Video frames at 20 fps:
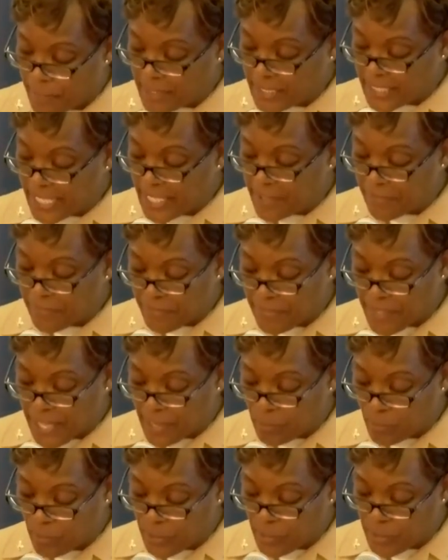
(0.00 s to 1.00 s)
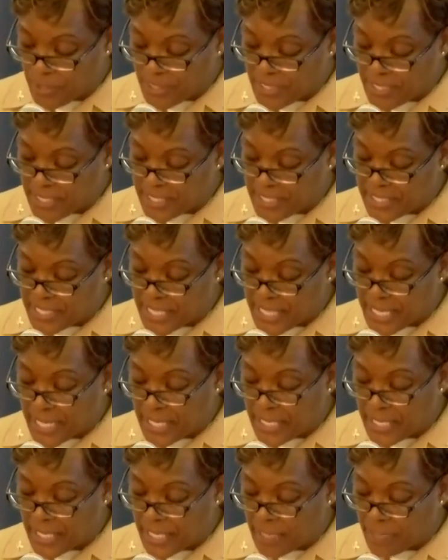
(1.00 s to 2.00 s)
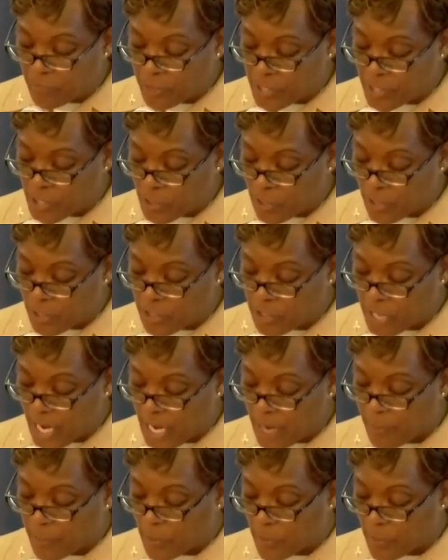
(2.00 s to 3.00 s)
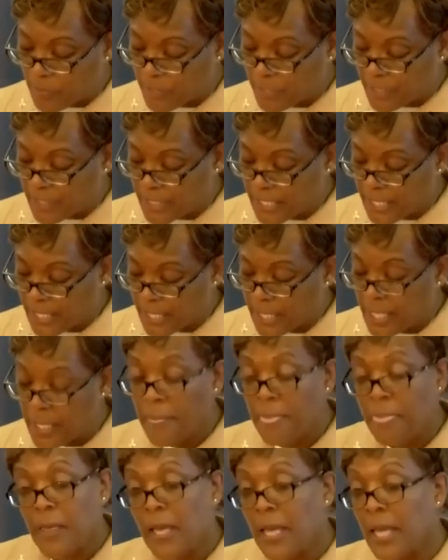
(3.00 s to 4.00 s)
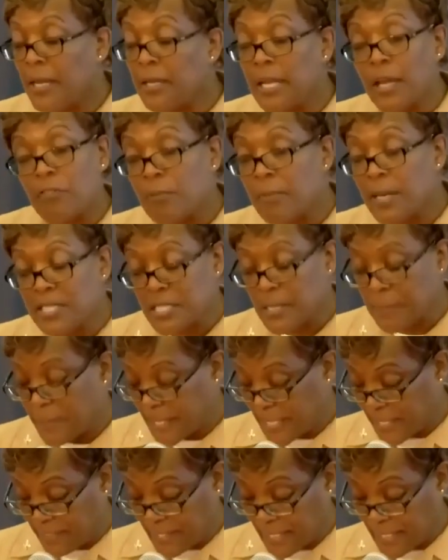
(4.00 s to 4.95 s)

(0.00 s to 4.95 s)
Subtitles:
the belief that we will succeed if we do our job perfectly and never mess up